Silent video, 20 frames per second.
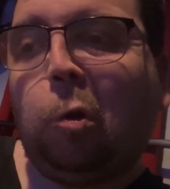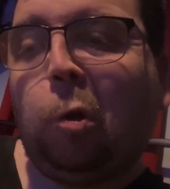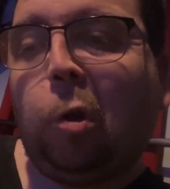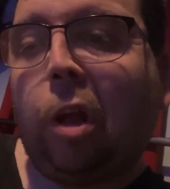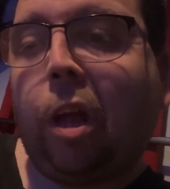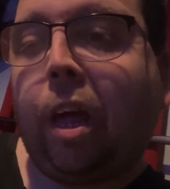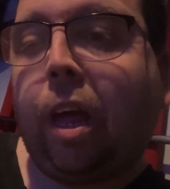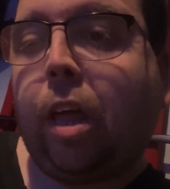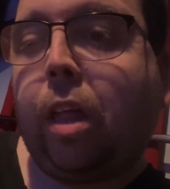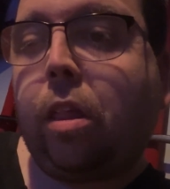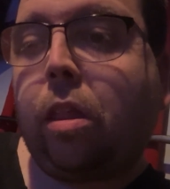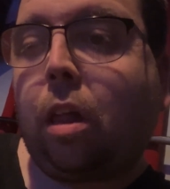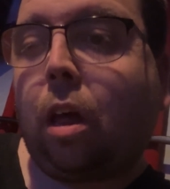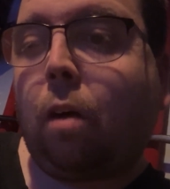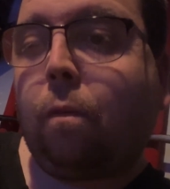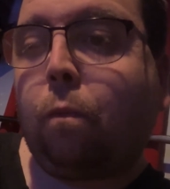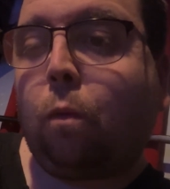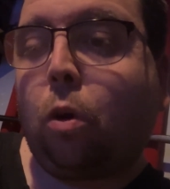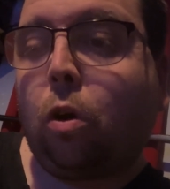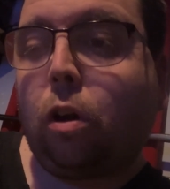he's
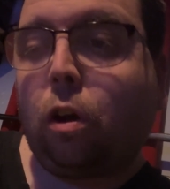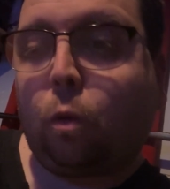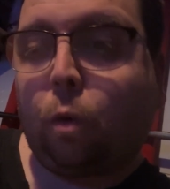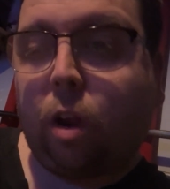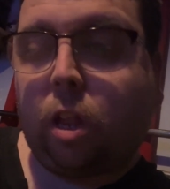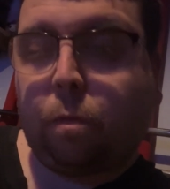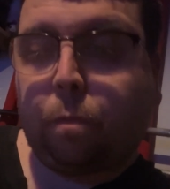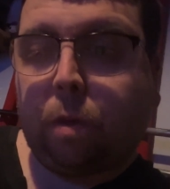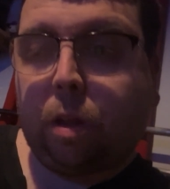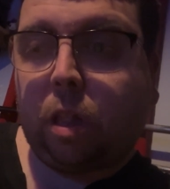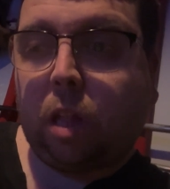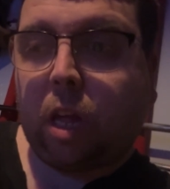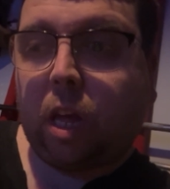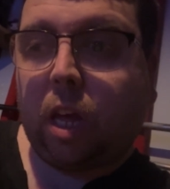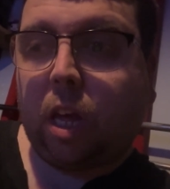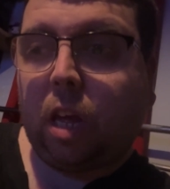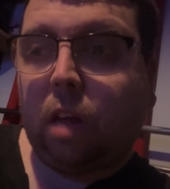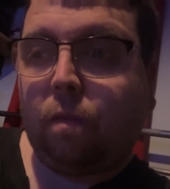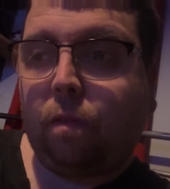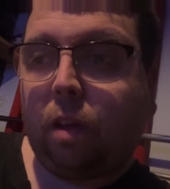up on Christmas
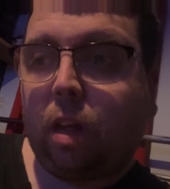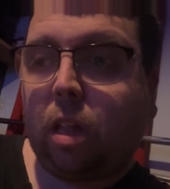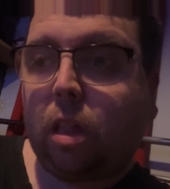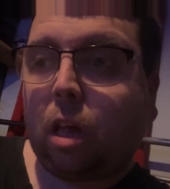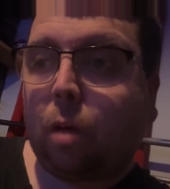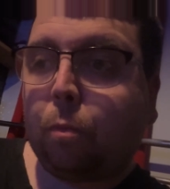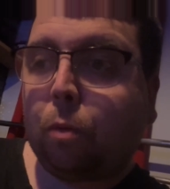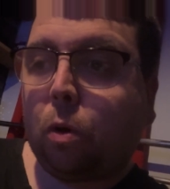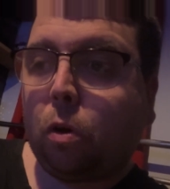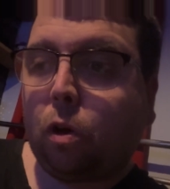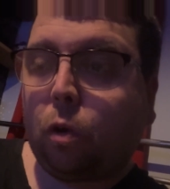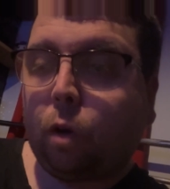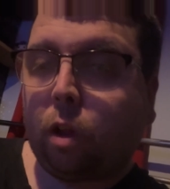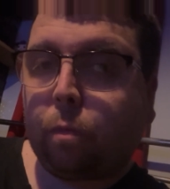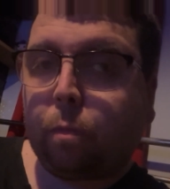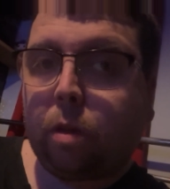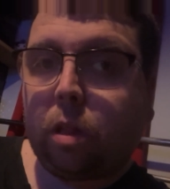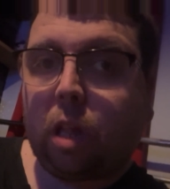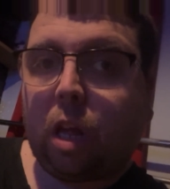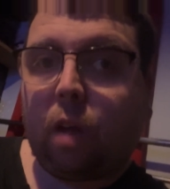Eve
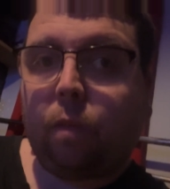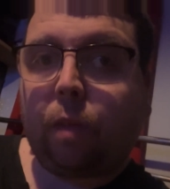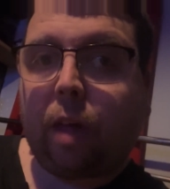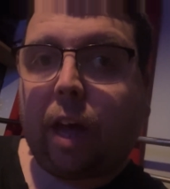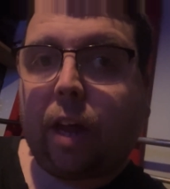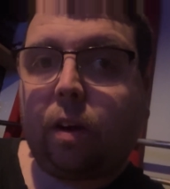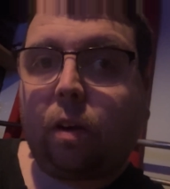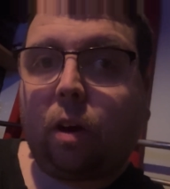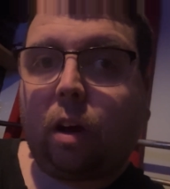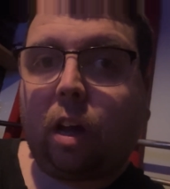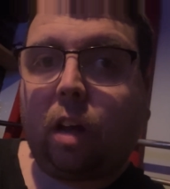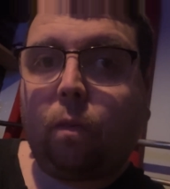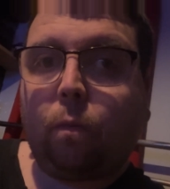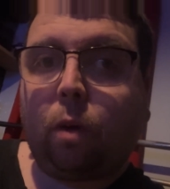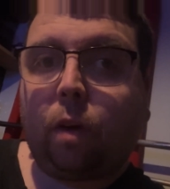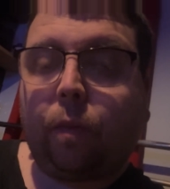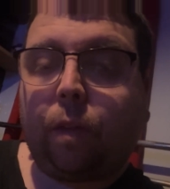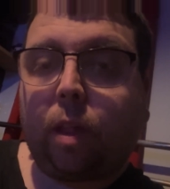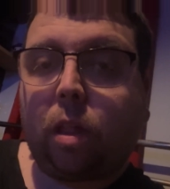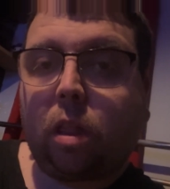that night
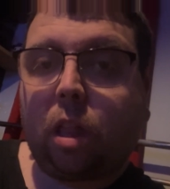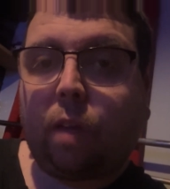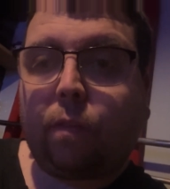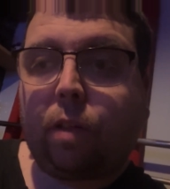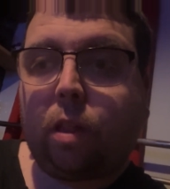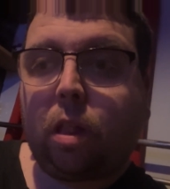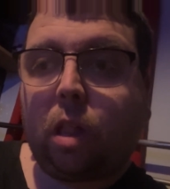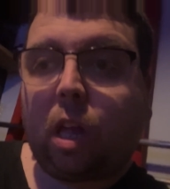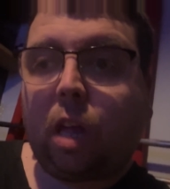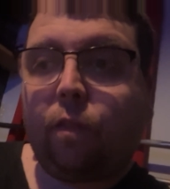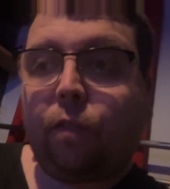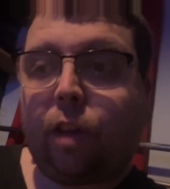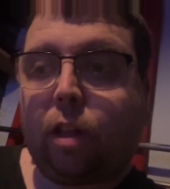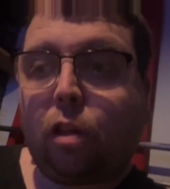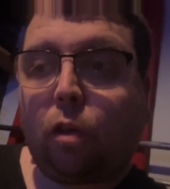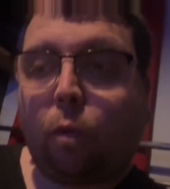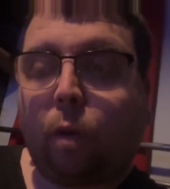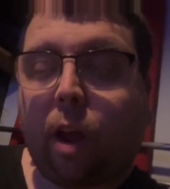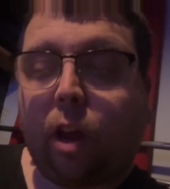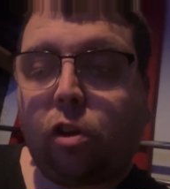when the 17th
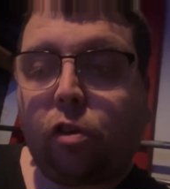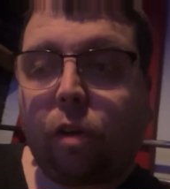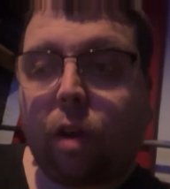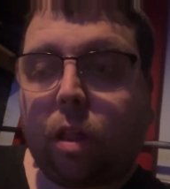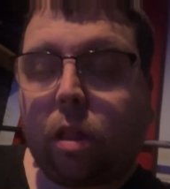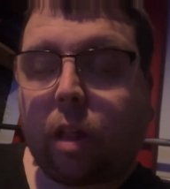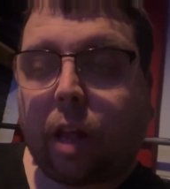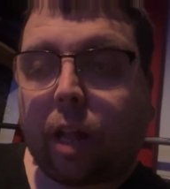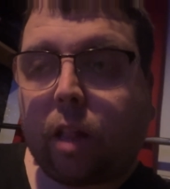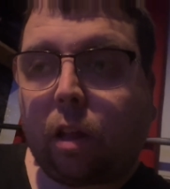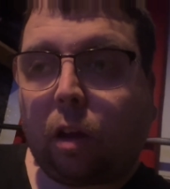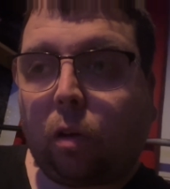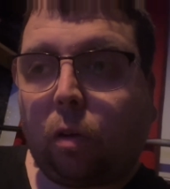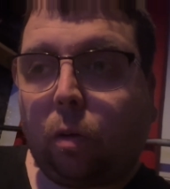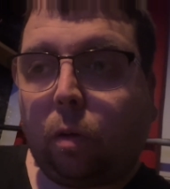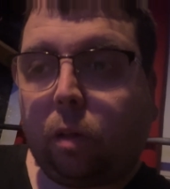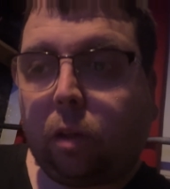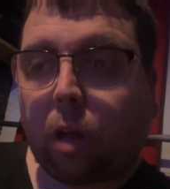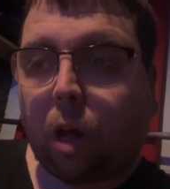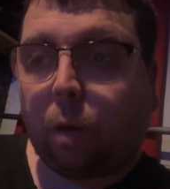iteration of Santa
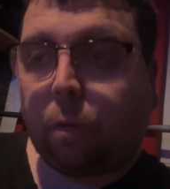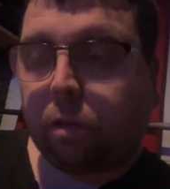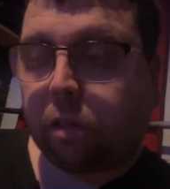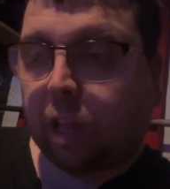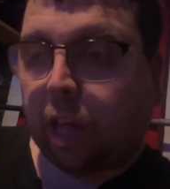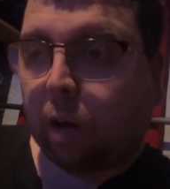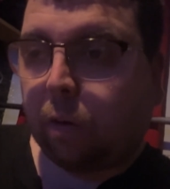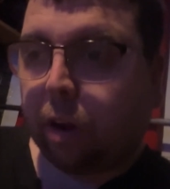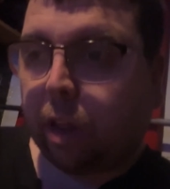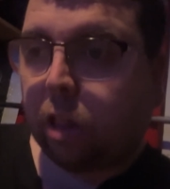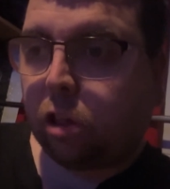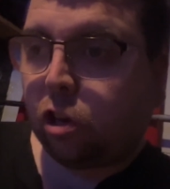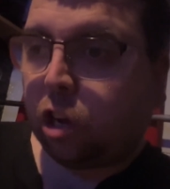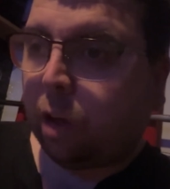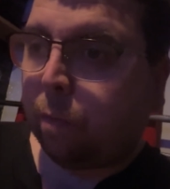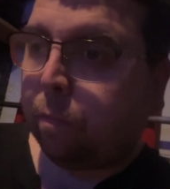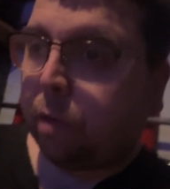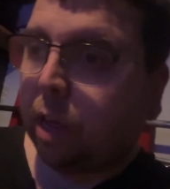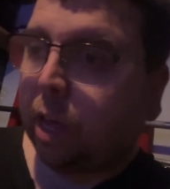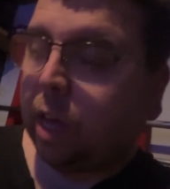Claus comes down his
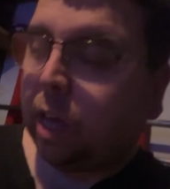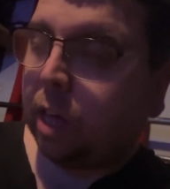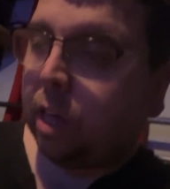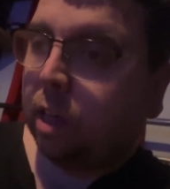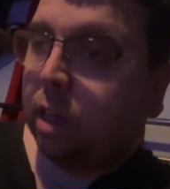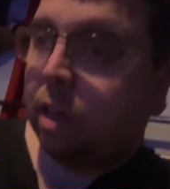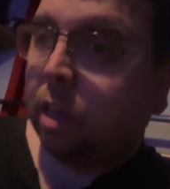chimney